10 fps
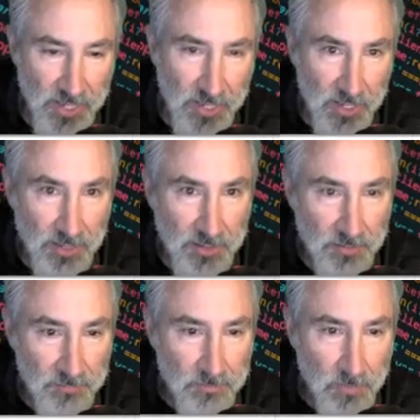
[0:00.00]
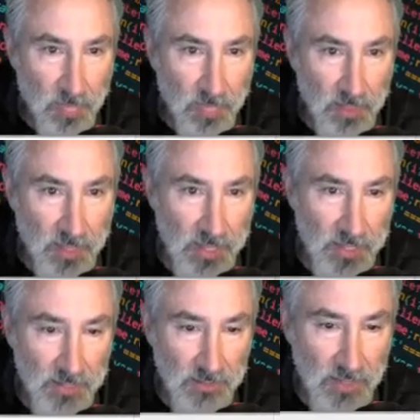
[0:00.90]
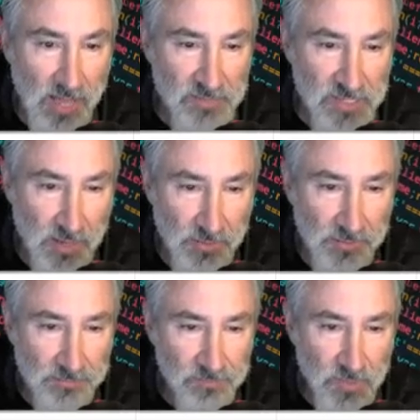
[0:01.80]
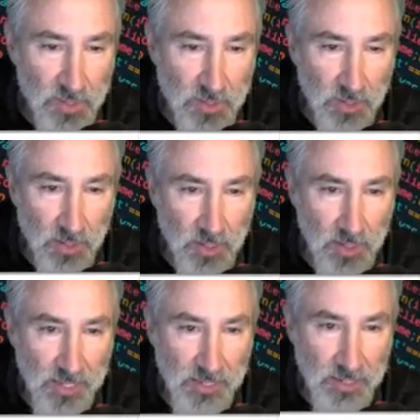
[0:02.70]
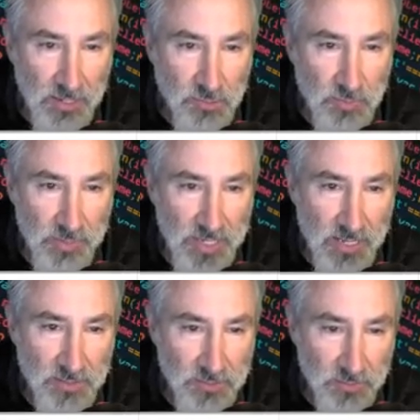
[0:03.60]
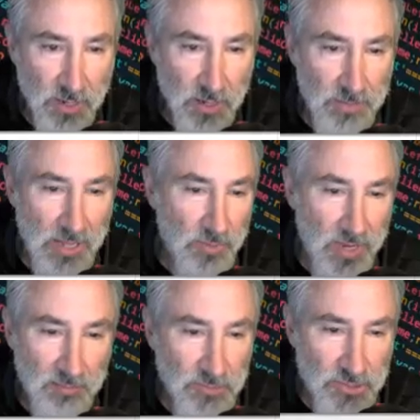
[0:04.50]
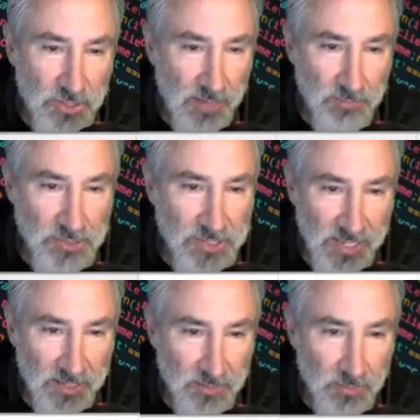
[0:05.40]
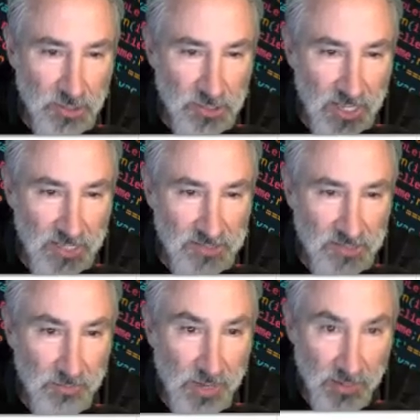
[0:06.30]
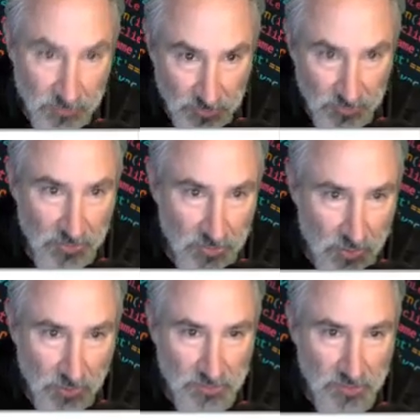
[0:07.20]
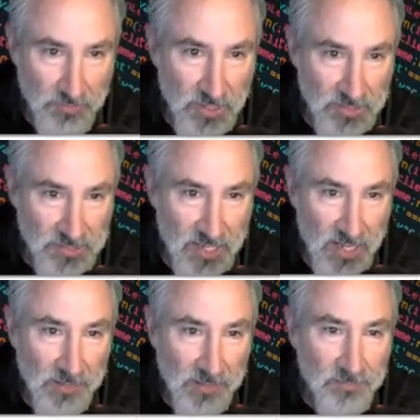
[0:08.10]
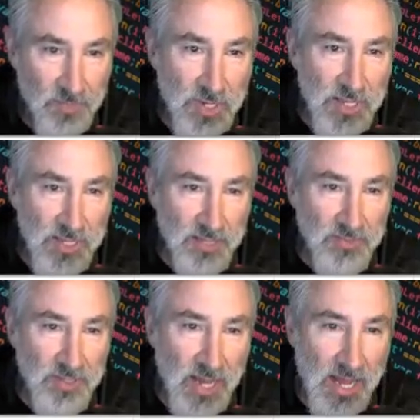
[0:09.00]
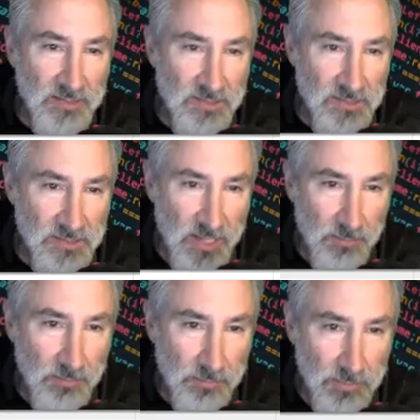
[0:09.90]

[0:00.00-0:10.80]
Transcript: add a lives counter. And here's what we got to do. By the way, I'm just adding a bunch of lines to the bottom so that the code's up nice and high. In the on step